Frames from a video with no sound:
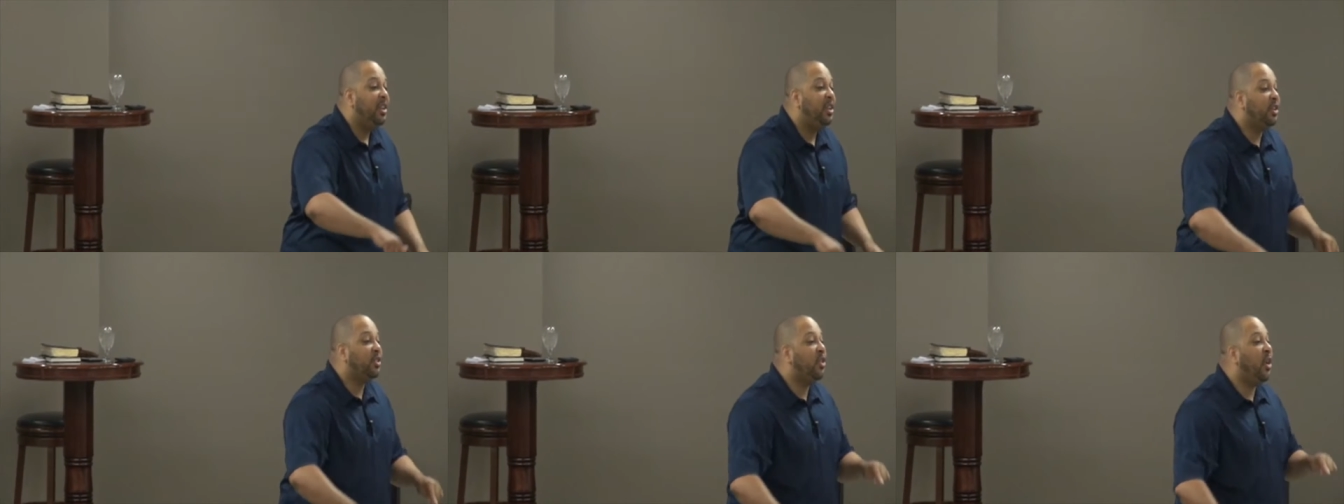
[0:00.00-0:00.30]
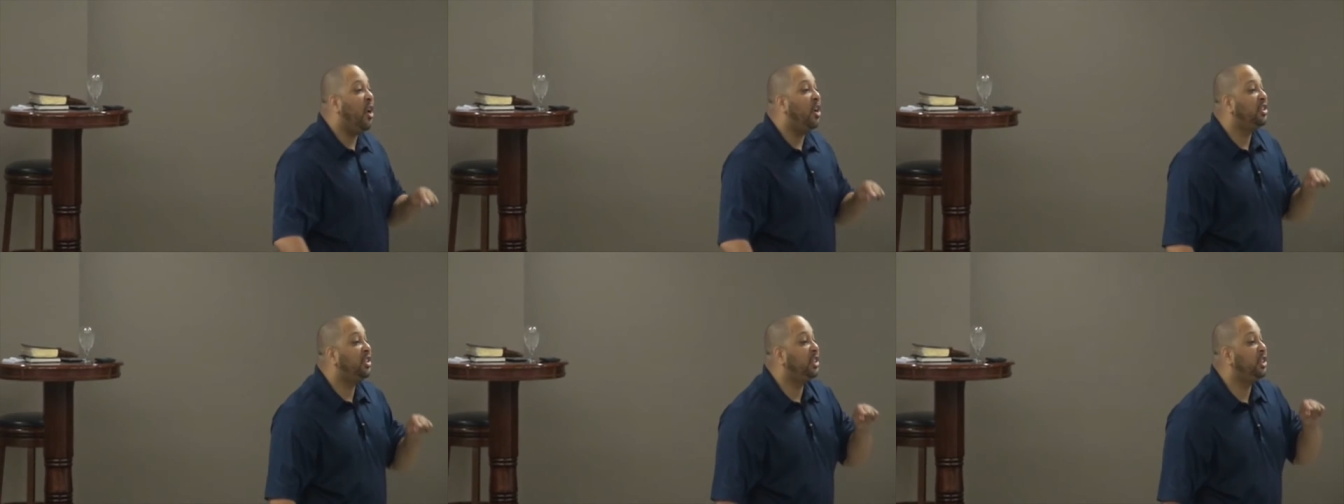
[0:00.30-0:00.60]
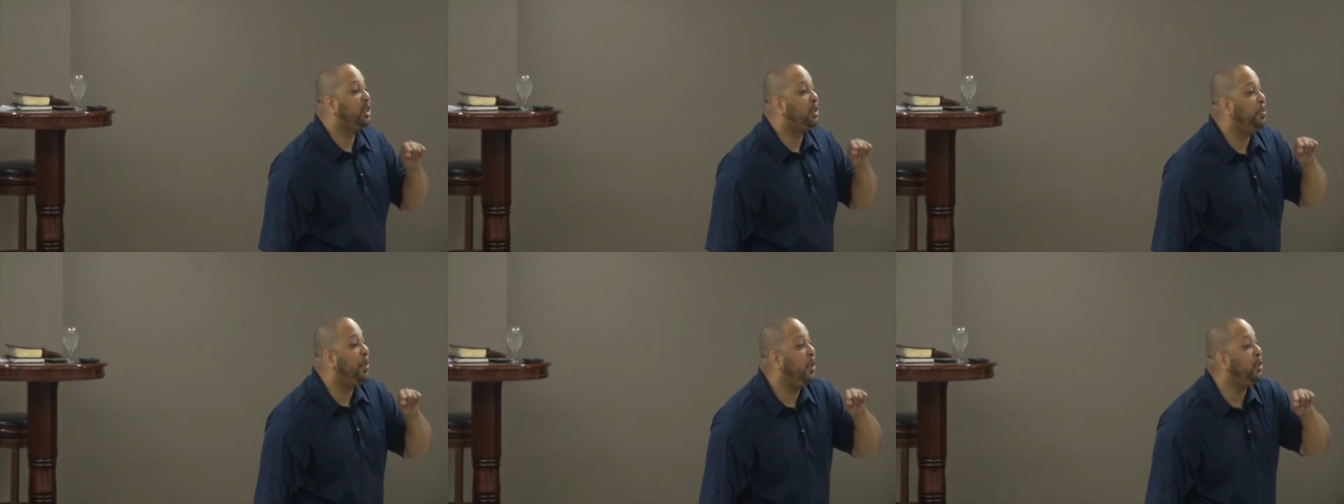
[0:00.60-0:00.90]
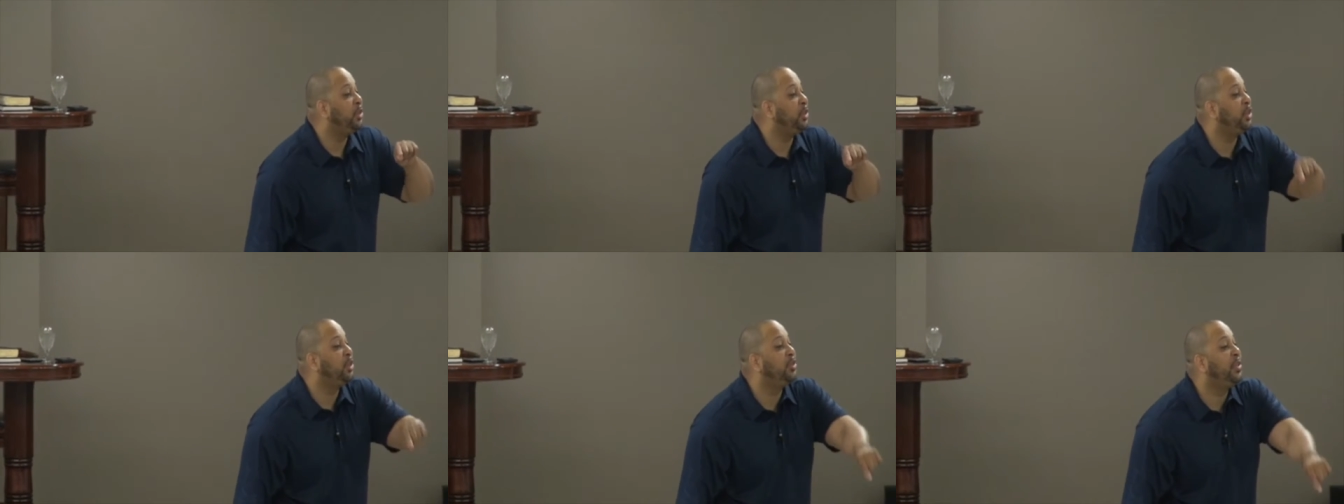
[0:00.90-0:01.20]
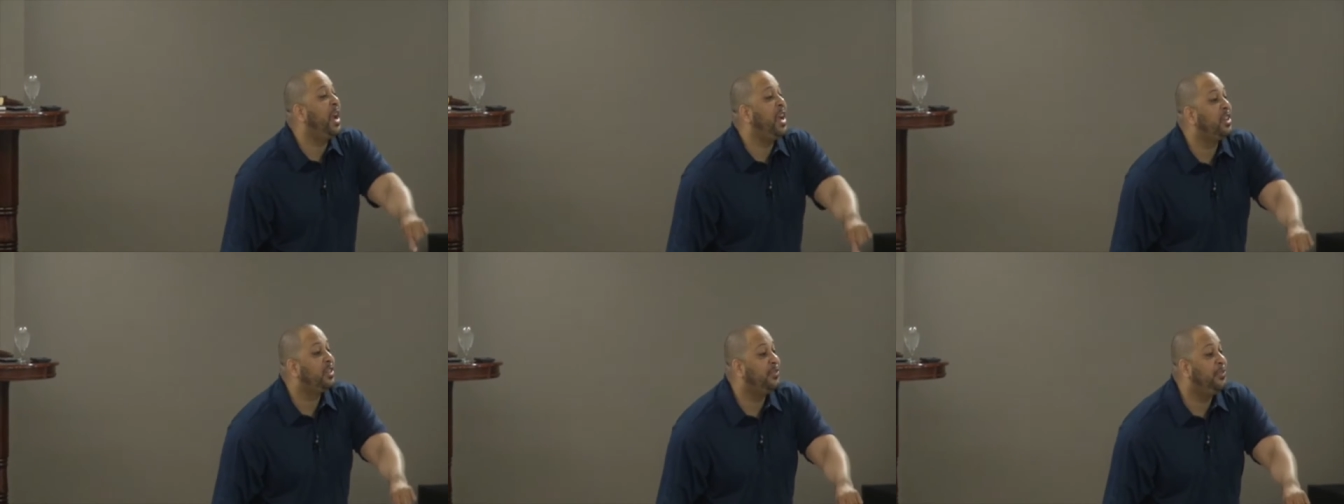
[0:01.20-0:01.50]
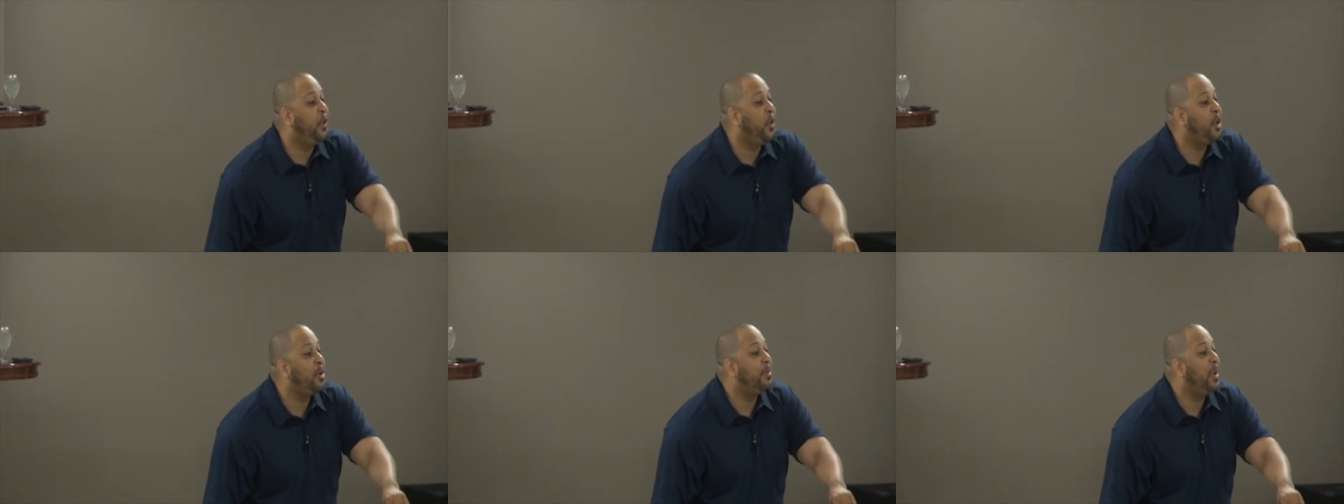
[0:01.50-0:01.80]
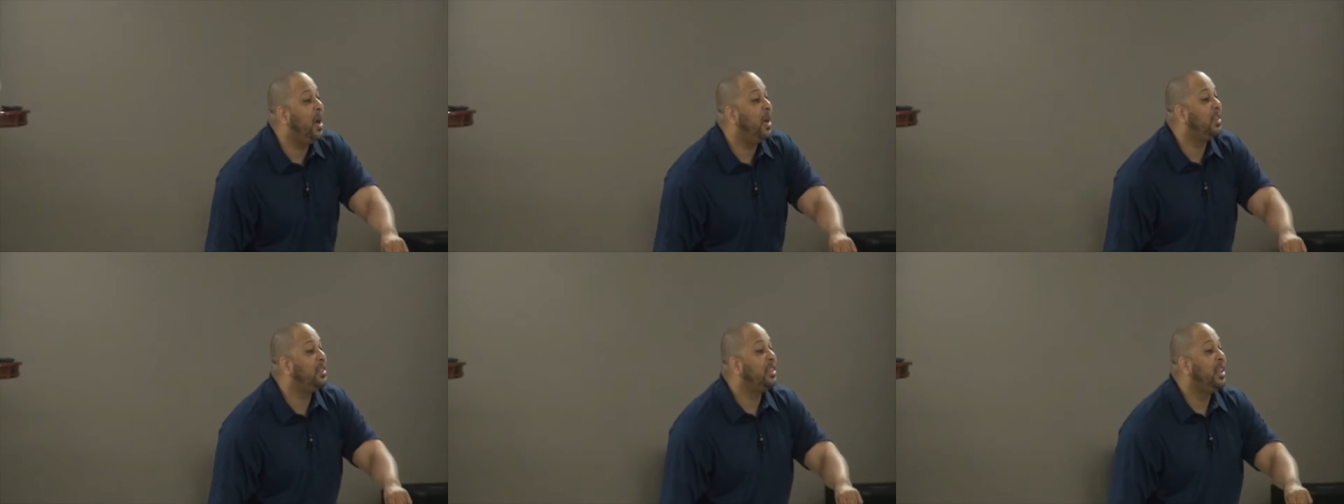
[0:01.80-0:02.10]
The cross is supposed to transform
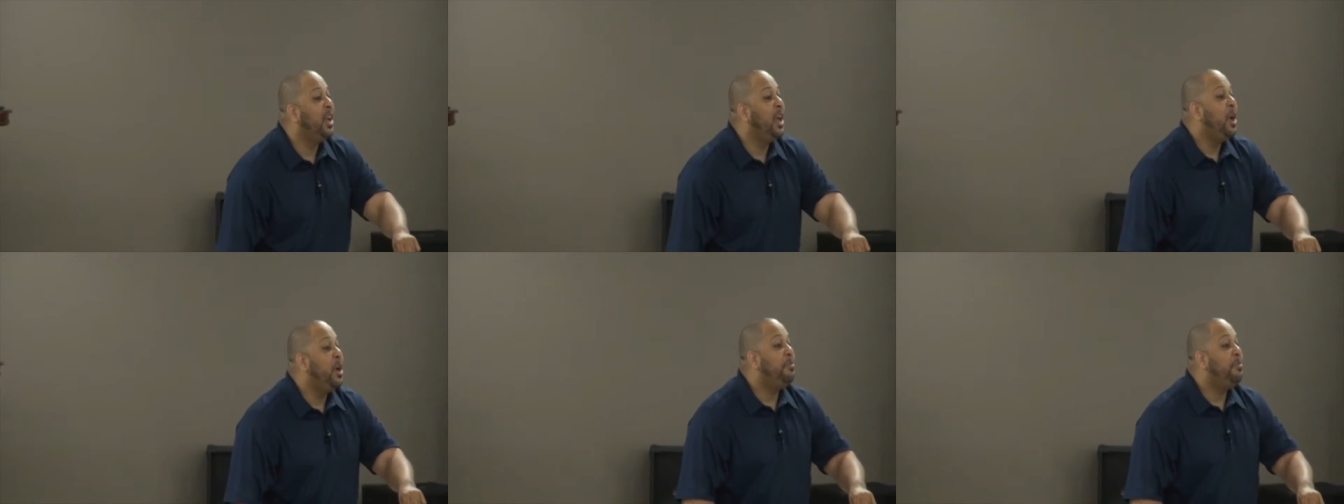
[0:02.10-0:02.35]
us,